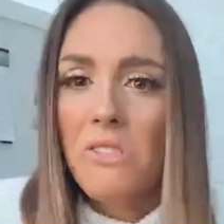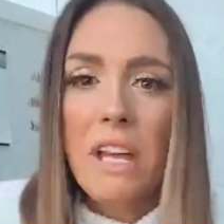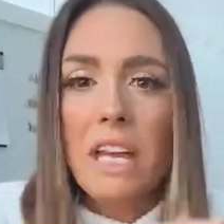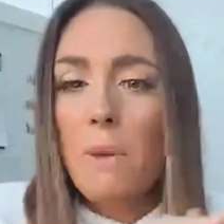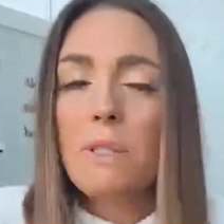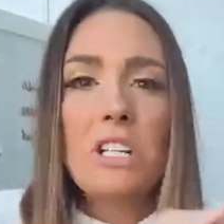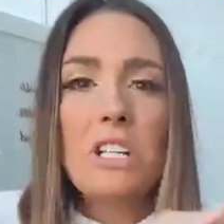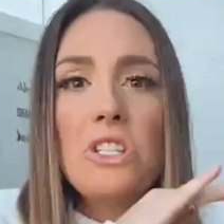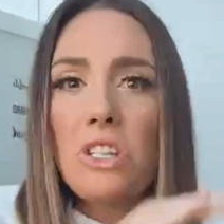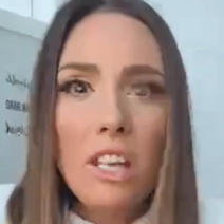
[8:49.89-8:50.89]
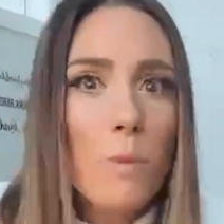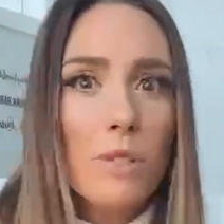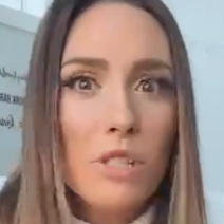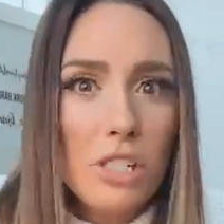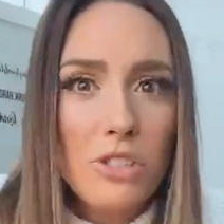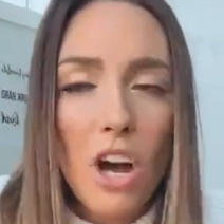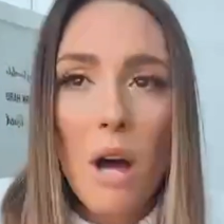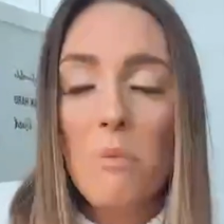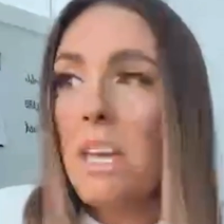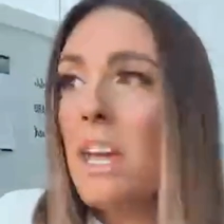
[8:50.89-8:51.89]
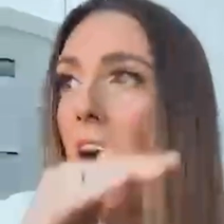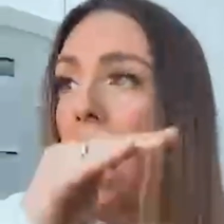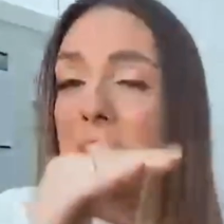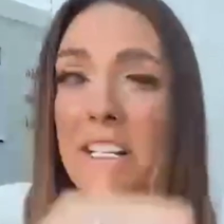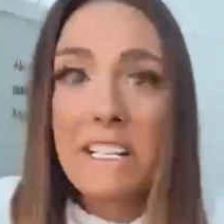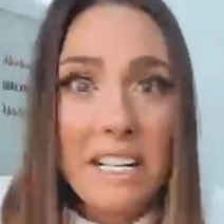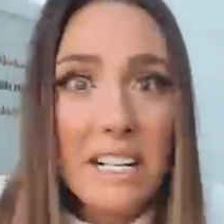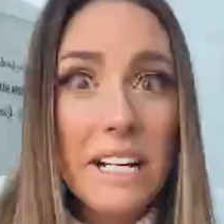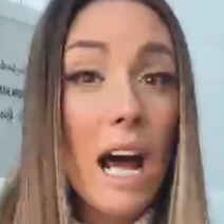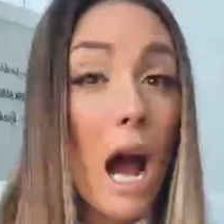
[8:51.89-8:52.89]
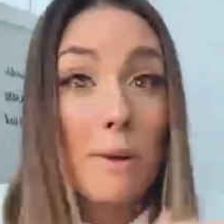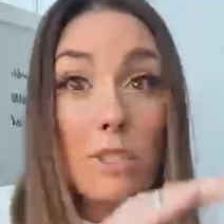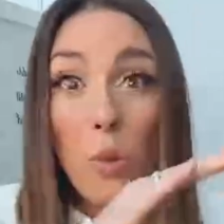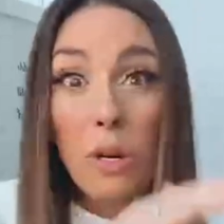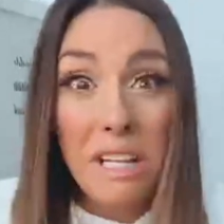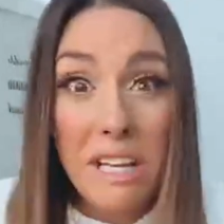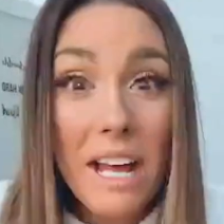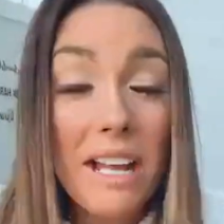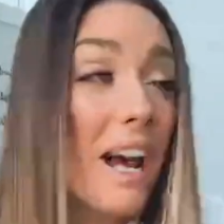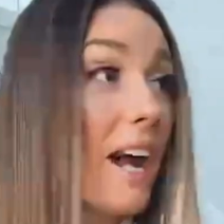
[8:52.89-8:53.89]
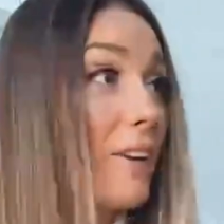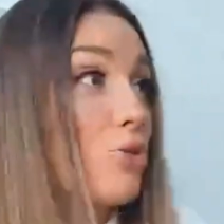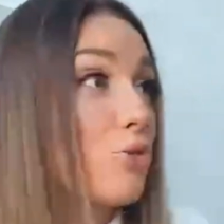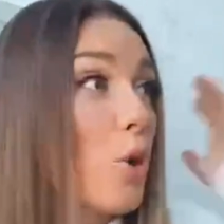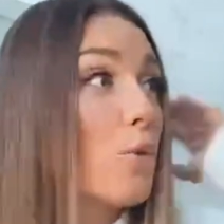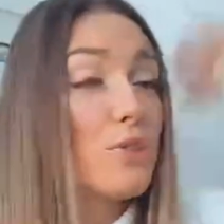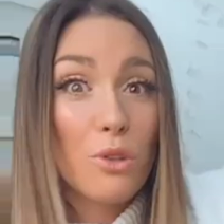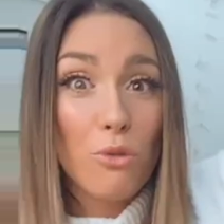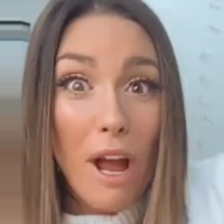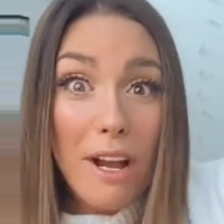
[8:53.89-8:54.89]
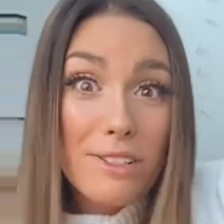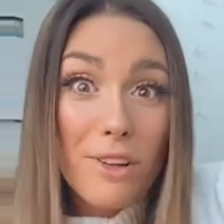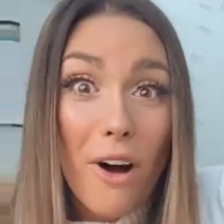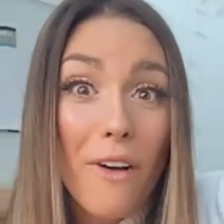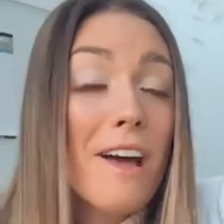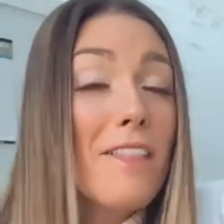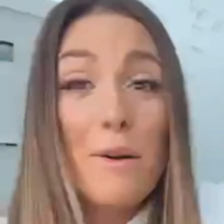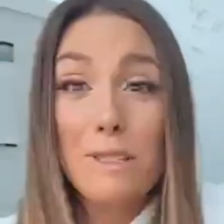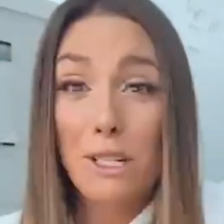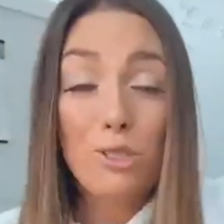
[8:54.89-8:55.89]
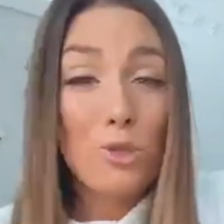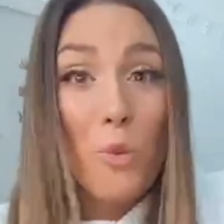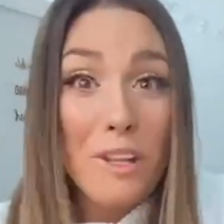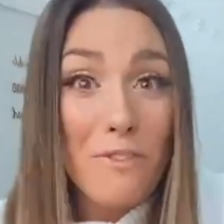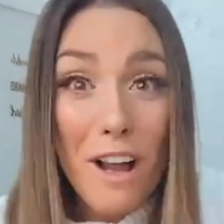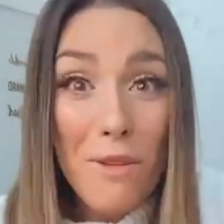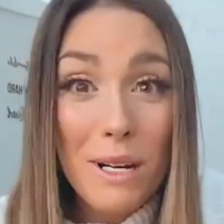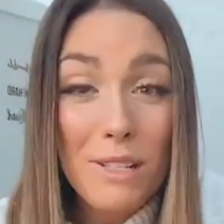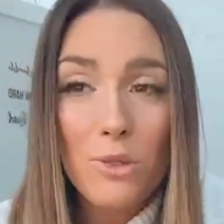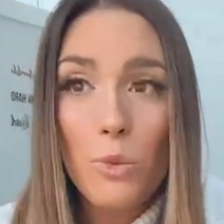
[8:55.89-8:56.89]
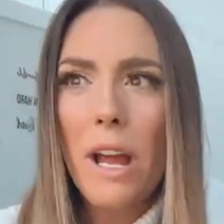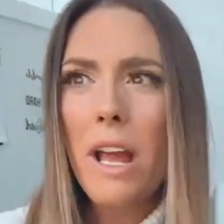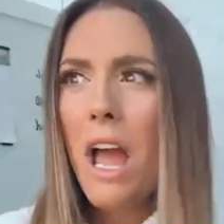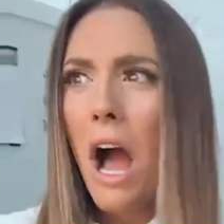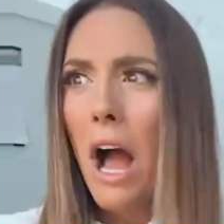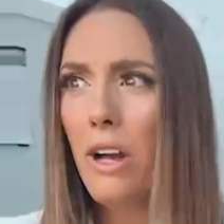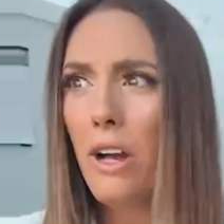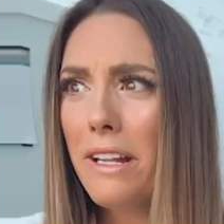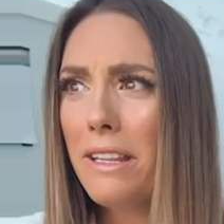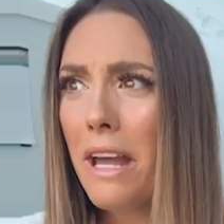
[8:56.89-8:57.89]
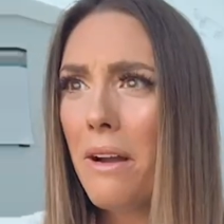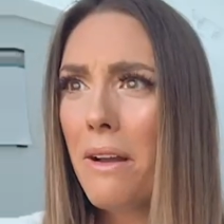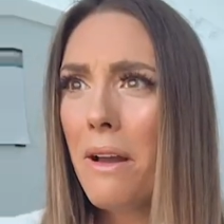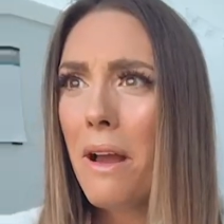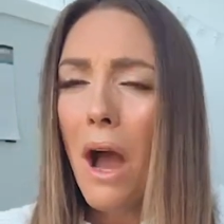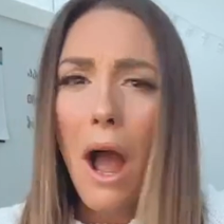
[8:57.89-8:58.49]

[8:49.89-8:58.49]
Like, it was like nothing was going to stop me. I needed it. I was going to get it. I drove to the Rexall that was like 25 minutes away. I got in there.